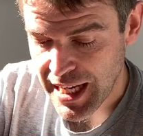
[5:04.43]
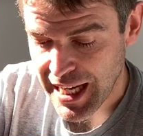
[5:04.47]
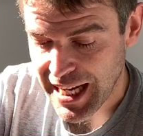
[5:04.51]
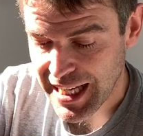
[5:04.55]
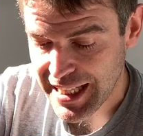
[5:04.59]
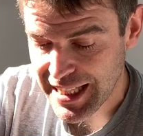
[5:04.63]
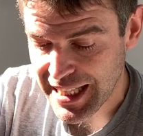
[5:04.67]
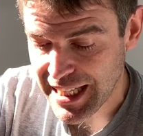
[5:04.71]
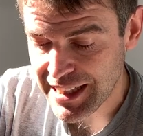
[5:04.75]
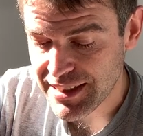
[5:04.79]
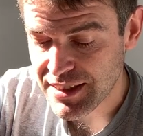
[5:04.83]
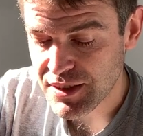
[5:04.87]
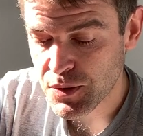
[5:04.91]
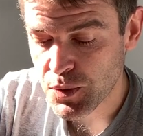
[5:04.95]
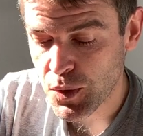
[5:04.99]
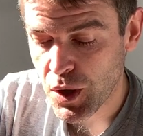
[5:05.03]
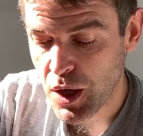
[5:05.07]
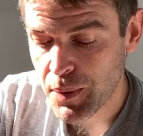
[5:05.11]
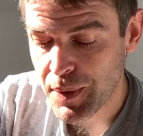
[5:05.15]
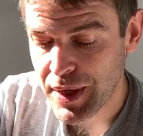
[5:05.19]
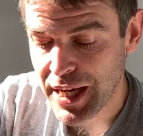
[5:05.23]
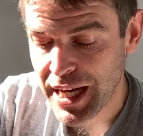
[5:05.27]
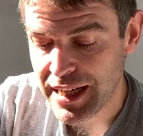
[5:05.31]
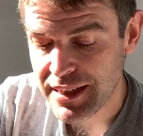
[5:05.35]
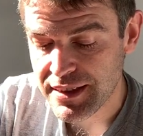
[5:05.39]
and that is why
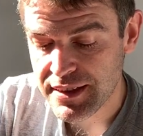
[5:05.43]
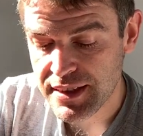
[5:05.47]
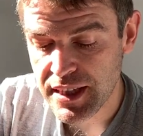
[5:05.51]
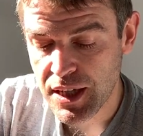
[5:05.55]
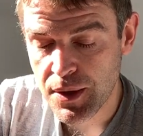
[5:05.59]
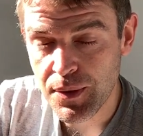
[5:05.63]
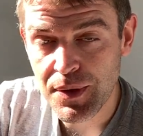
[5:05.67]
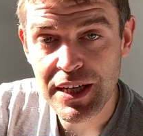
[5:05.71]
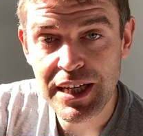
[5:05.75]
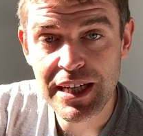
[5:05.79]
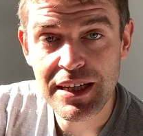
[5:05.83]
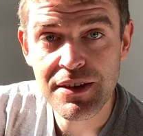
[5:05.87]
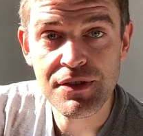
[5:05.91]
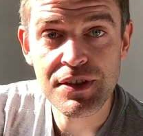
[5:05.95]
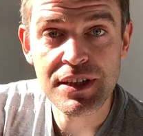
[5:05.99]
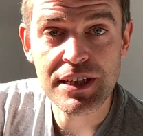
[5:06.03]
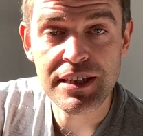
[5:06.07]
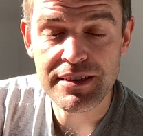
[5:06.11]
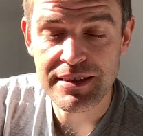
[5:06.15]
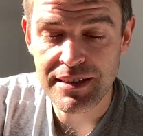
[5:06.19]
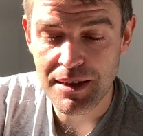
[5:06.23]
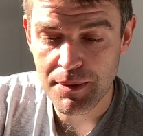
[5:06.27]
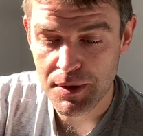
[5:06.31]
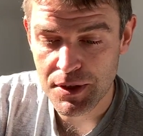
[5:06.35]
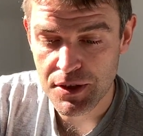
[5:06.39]
we had to go and live in the
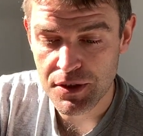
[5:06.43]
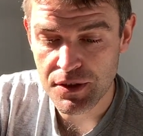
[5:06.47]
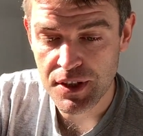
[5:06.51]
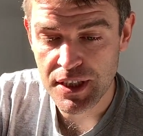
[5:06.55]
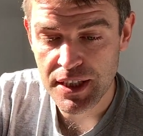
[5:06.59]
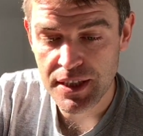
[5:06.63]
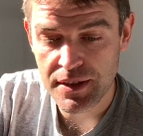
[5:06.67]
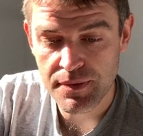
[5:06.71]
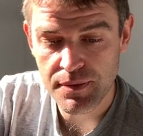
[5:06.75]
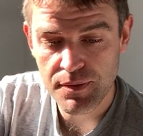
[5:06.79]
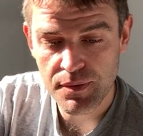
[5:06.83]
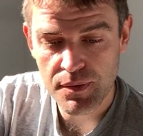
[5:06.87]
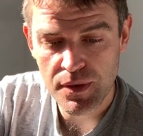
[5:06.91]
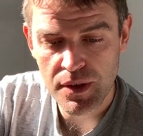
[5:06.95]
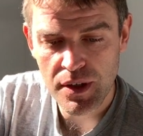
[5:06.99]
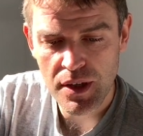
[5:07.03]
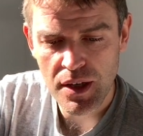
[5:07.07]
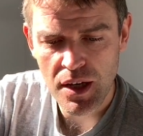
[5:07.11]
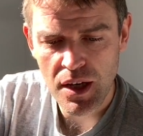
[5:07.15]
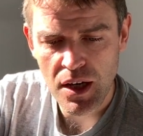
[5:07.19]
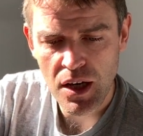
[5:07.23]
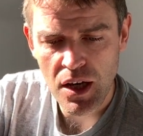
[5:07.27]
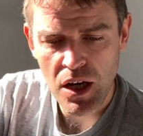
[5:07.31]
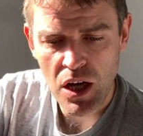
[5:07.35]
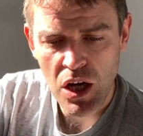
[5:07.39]
cemetery.
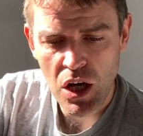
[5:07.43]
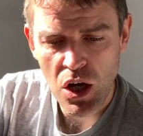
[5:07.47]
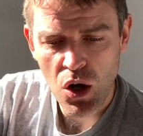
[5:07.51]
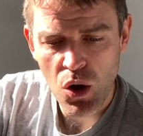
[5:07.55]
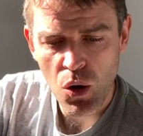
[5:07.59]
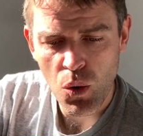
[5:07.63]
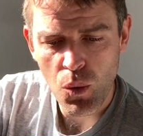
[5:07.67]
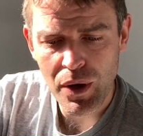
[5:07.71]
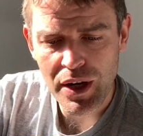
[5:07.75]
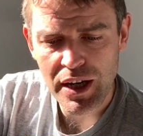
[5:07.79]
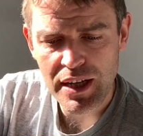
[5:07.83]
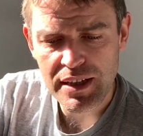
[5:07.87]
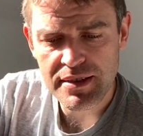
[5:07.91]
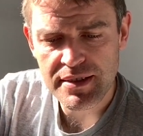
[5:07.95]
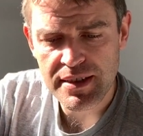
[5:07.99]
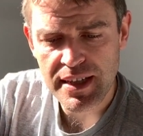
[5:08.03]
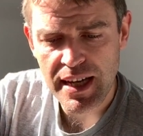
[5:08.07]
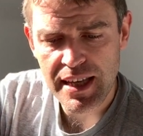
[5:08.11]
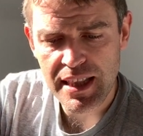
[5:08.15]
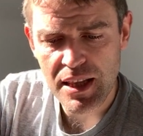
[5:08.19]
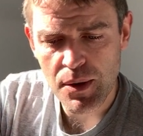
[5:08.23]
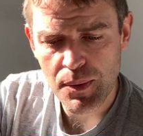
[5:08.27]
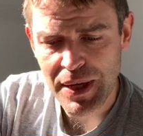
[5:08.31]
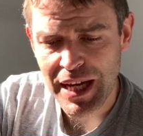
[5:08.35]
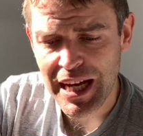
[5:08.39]
When I
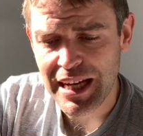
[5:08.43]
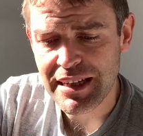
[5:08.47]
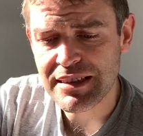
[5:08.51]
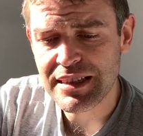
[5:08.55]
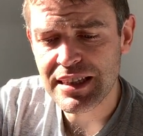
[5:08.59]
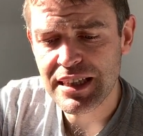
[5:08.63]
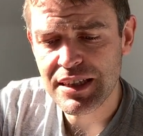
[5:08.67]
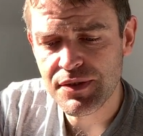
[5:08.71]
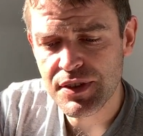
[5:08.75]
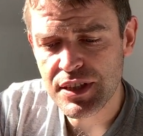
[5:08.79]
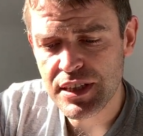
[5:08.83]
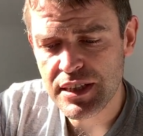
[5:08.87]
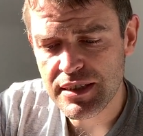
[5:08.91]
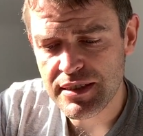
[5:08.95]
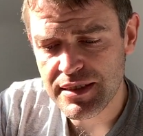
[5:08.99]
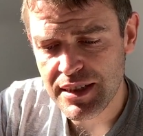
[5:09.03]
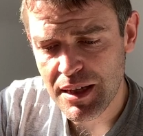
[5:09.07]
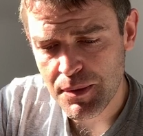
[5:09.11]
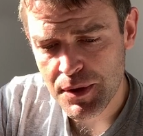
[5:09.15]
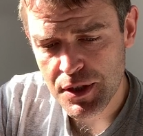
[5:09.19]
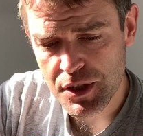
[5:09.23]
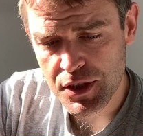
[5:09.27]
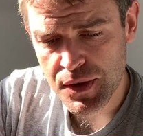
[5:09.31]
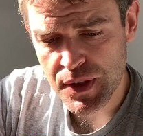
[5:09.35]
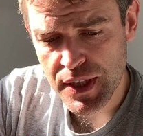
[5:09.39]
say that we had to live in a
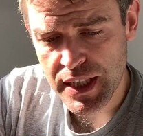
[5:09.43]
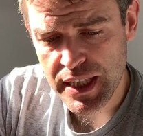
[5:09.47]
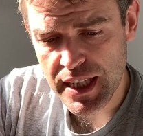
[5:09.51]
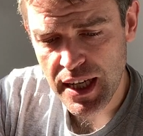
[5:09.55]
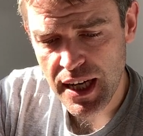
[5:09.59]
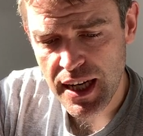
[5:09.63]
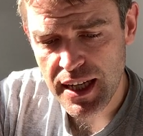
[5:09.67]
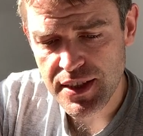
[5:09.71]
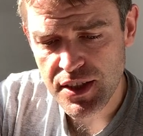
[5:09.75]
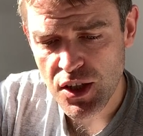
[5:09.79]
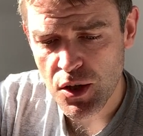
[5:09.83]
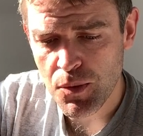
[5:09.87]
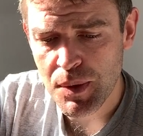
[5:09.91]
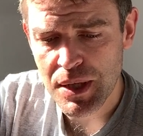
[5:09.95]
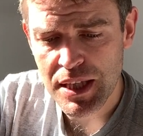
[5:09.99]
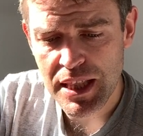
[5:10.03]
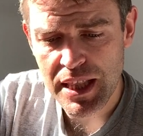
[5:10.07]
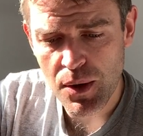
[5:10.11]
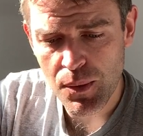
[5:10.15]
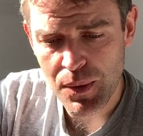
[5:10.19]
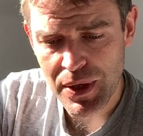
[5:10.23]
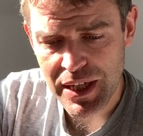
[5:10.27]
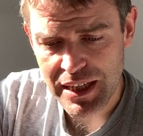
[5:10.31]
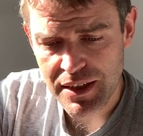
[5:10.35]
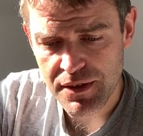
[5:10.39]
cemetery, I don't mean
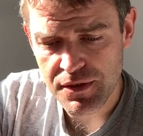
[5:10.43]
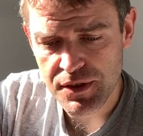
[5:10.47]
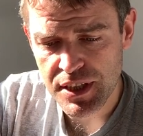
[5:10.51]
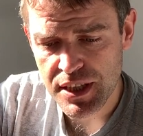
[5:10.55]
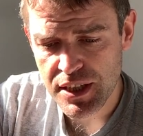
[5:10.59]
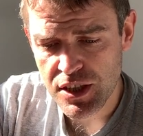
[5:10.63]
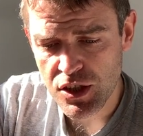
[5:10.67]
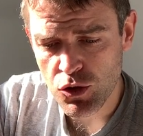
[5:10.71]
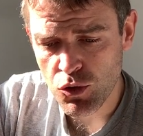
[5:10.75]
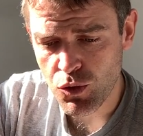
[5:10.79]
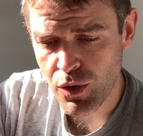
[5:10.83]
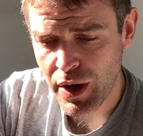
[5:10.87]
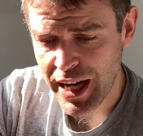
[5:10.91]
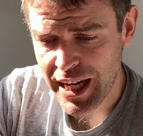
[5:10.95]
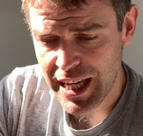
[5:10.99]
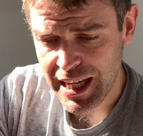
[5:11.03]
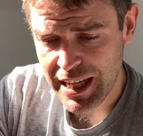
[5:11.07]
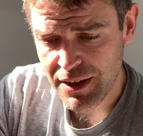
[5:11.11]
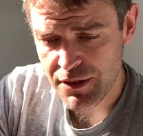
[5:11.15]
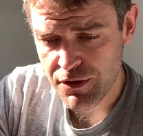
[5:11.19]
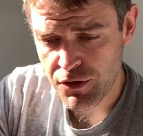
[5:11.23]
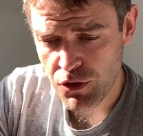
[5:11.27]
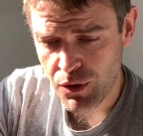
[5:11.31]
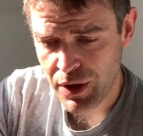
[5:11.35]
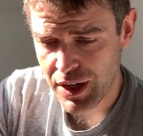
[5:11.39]
that we lived in a
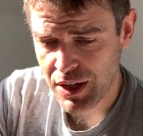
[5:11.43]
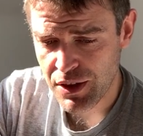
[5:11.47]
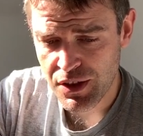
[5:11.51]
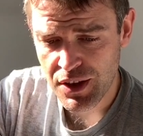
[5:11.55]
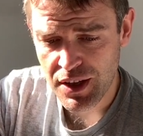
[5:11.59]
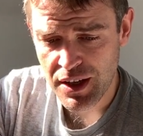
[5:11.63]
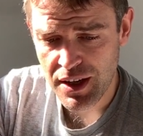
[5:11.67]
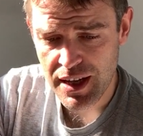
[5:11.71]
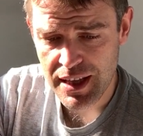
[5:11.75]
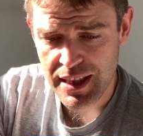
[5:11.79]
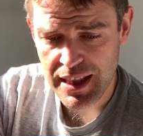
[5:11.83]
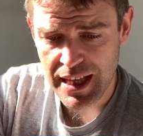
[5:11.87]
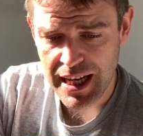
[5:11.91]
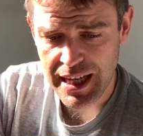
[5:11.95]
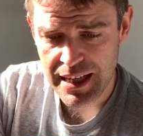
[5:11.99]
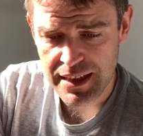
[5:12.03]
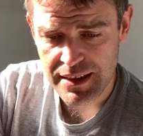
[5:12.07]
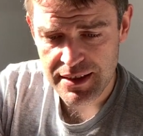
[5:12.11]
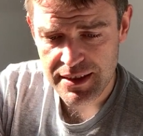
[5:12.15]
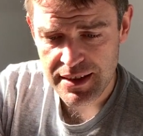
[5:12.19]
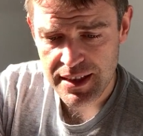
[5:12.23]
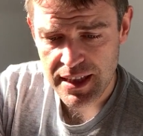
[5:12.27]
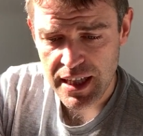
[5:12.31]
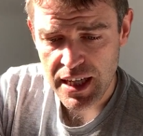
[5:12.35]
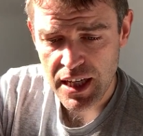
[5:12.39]
grave or anything like
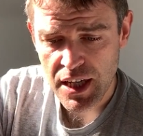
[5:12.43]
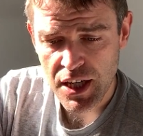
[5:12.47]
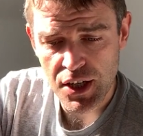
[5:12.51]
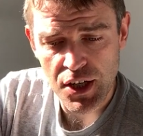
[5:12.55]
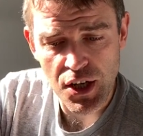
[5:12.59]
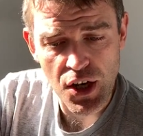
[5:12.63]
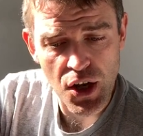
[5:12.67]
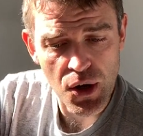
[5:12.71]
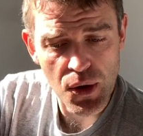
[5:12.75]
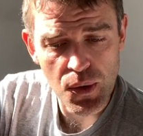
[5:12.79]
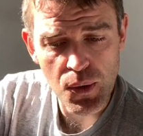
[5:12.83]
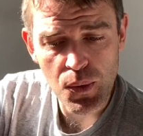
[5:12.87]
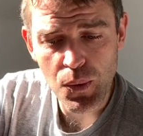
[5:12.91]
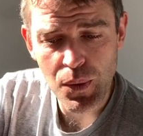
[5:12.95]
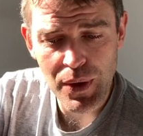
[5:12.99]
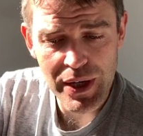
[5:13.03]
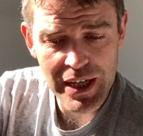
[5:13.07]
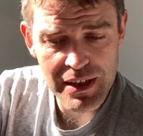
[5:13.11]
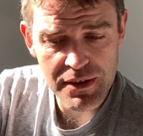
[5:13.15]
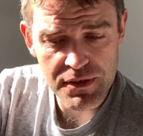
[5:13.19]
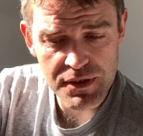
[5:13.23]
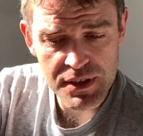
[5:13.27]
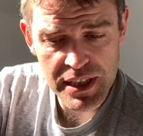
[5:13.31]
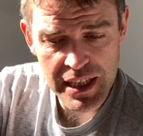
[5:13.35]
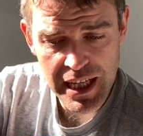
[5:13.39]
that. No, we
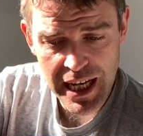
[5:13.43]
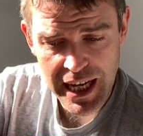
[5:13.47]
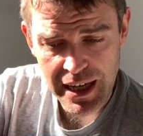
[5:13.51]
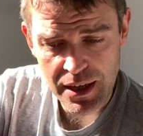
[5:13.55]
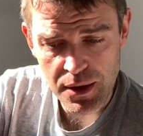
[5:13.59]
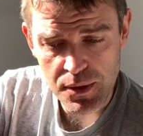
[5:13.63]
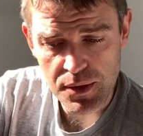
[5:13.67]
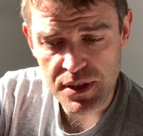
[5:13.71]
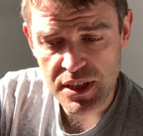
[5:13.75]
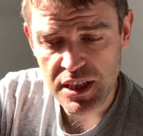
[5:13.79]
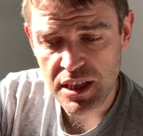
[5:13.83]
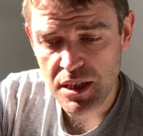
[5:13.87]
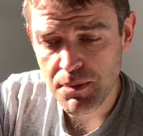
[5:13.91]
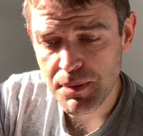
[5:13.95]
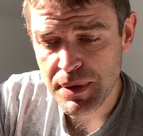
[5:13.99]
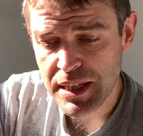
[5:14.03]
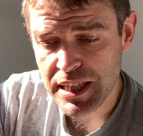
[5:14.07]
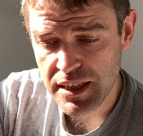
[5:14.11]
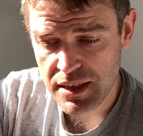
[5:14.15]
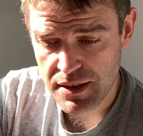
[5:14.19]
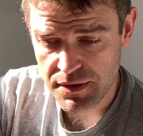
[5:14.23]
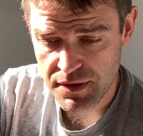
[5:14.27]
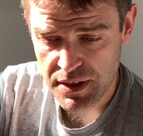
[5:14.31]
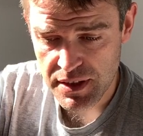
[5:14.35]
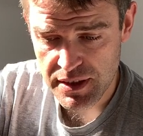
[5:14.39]
lived in a house in the
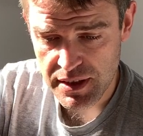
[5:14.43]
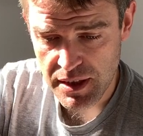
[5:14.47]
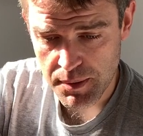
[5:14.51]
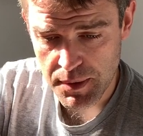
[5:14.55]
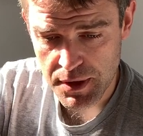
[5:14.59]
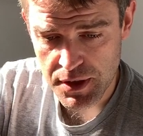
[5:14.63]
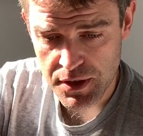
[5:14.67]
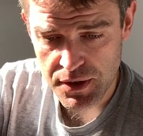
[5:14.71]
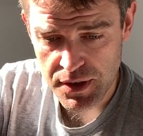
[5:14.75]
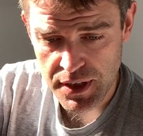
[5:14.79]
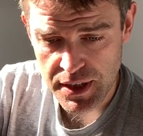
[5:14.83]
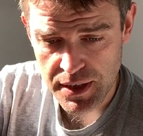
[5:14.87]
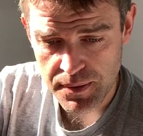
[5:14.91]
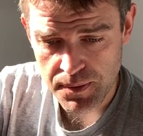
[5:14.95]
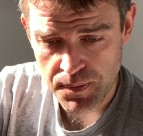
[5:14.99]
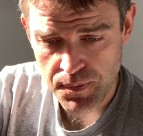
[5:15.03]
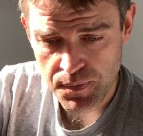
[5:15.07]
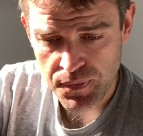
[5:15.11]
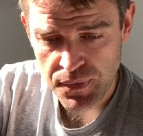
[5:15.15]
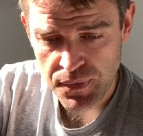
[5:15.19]
middle of the cemetery.